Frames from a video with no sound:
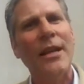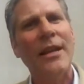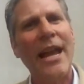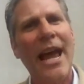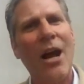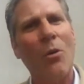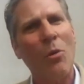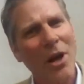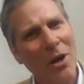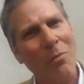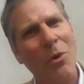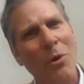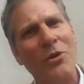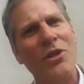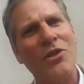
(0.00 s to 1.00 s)
Now, what
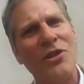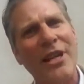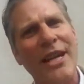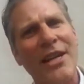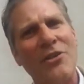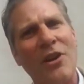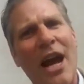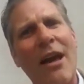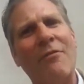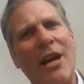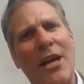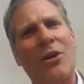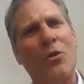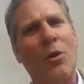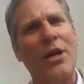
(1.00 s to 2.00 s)
emergency is there? I've
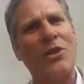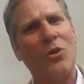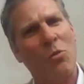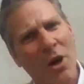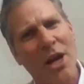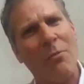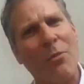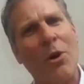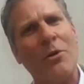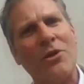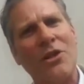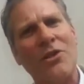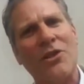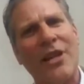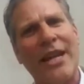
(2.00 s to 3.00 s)
got a question. What
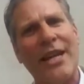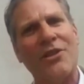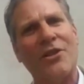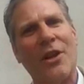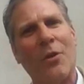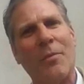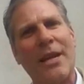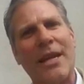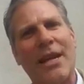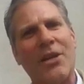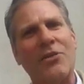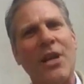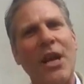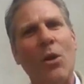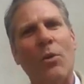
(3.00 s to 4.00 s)
emergency is there?
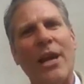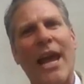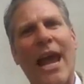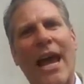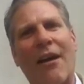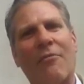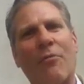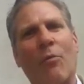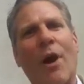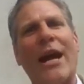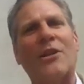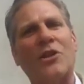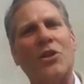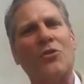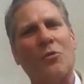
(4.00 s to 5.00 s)
Because we have
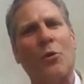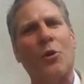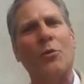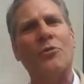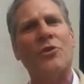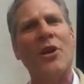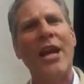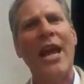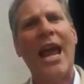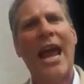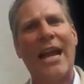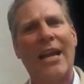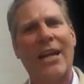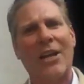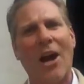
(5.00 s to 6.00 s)
righteous roots
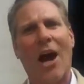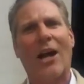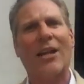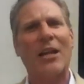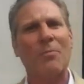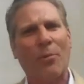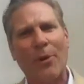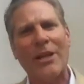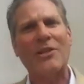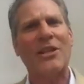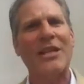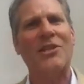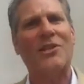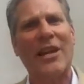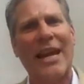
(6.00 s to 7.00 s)
and a godly
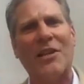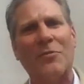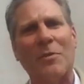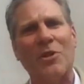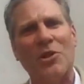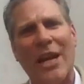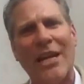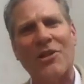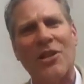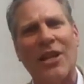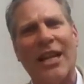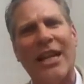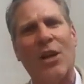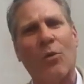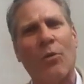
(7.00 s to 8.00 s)
preaching statesman,
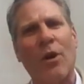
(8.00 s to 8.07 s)
Jason Lee, to